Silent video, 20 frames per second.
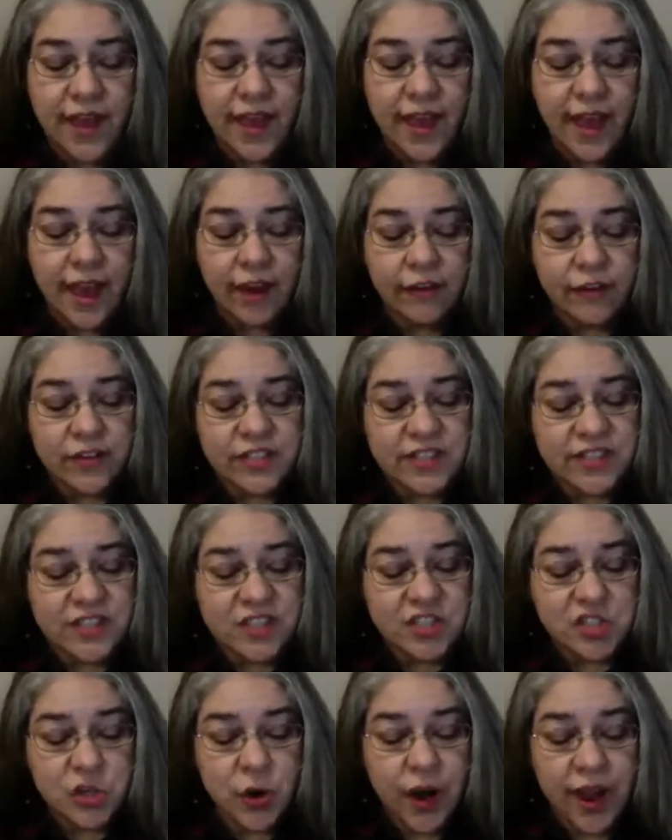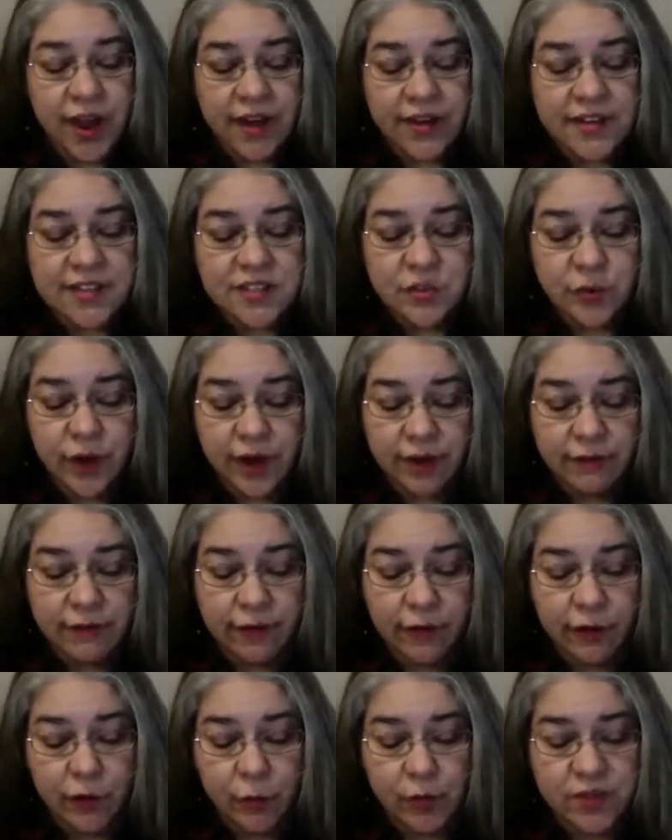Ever since Johanna's
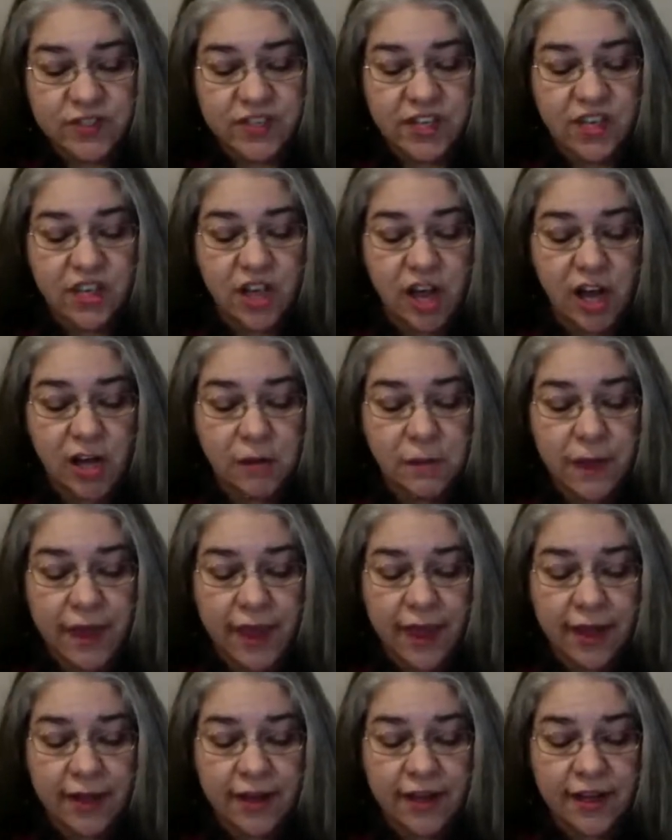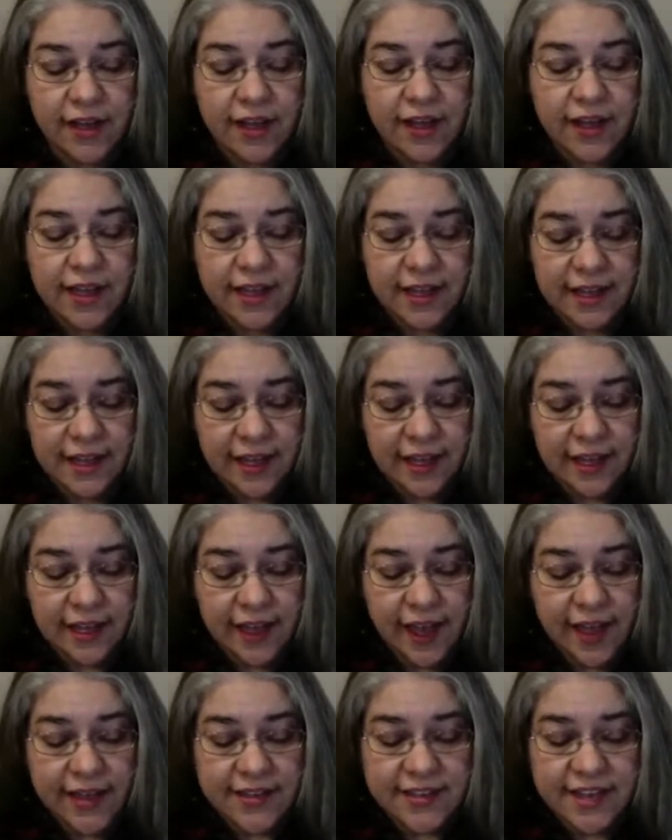grandfather was a young man, he
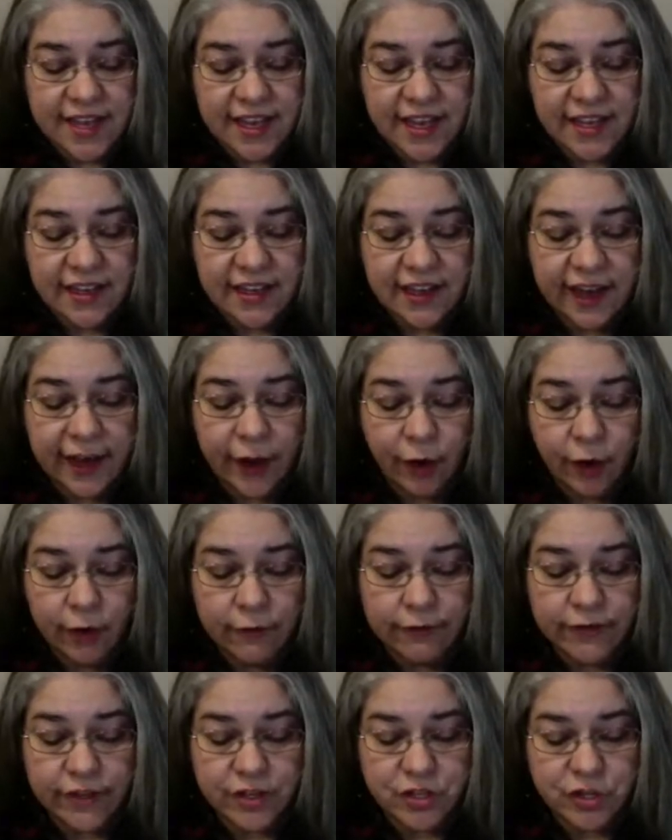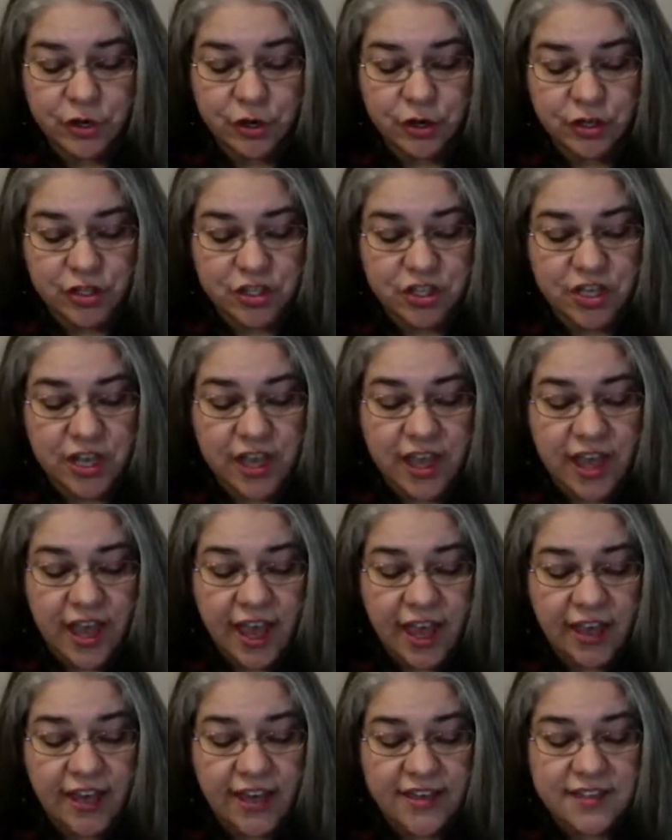had taken care of the church,
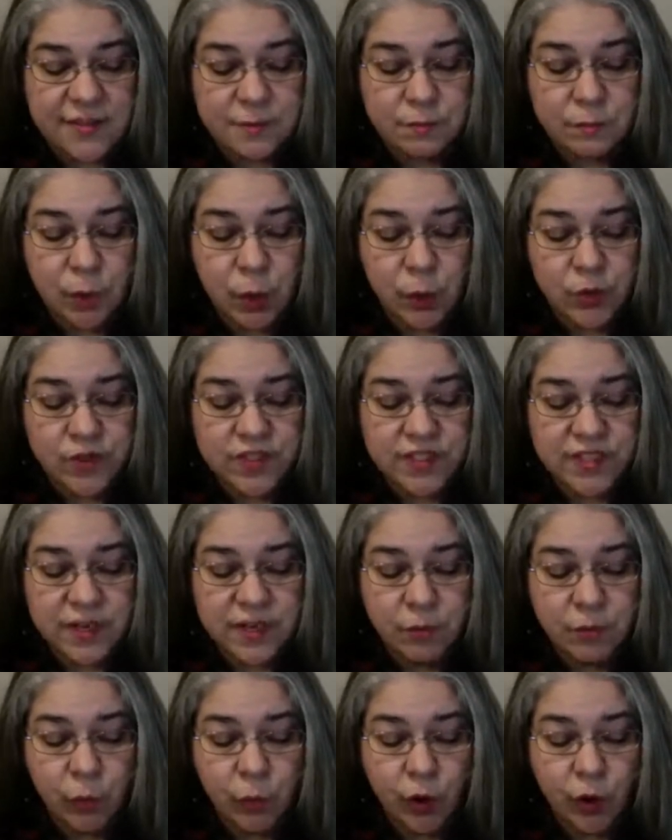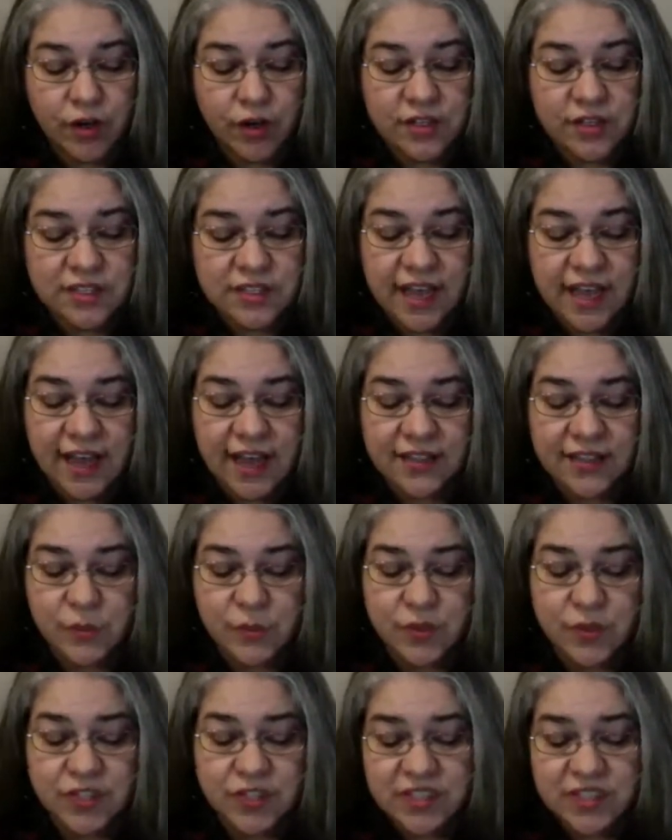and his most important task
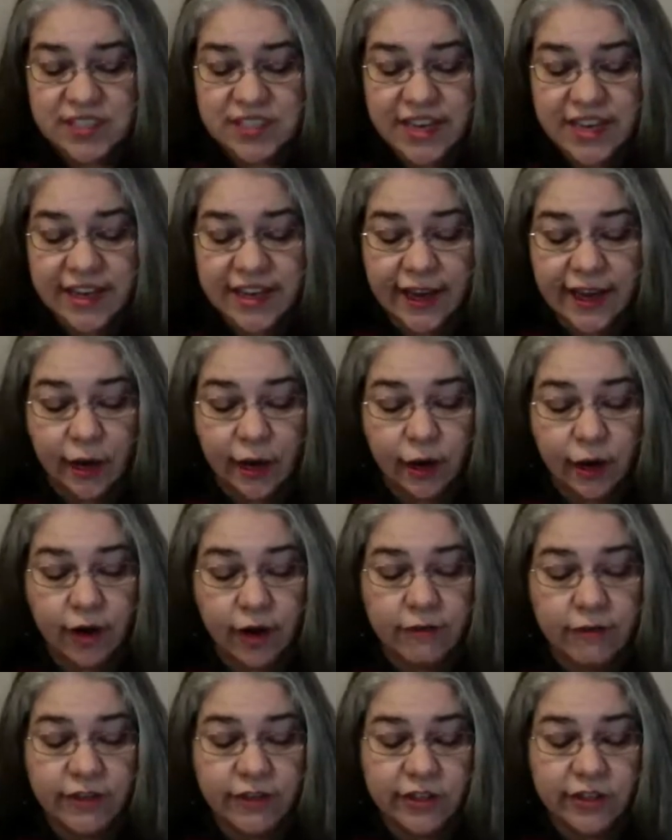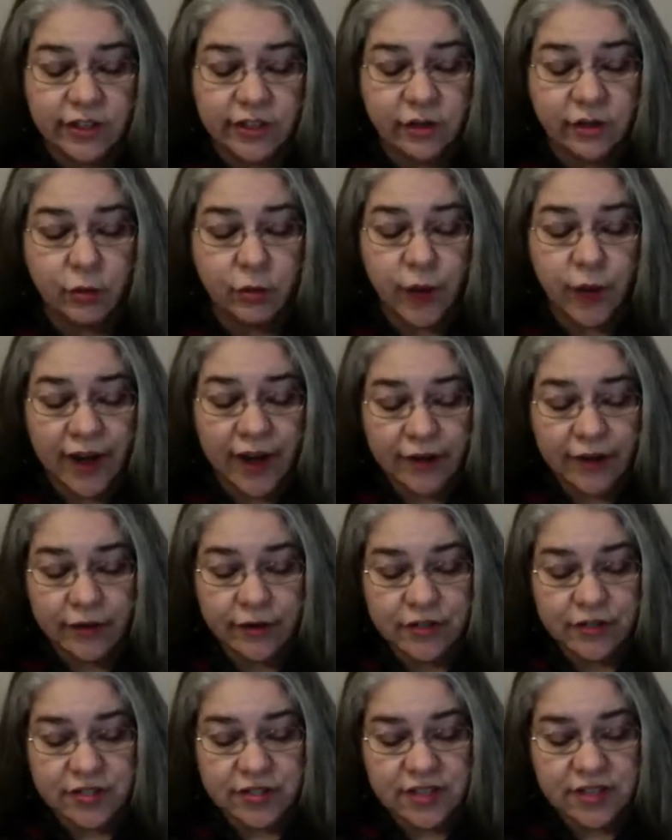was to take care of the little
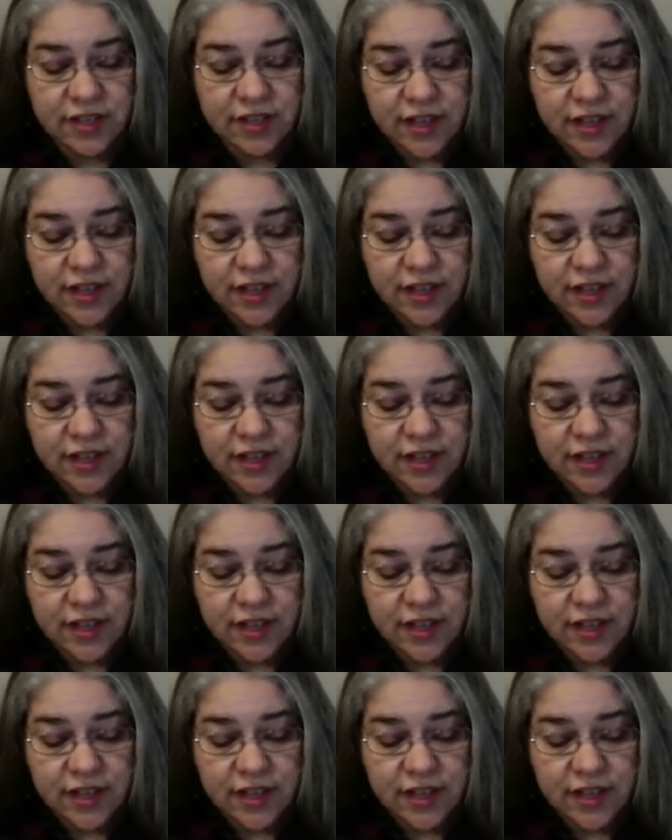riders.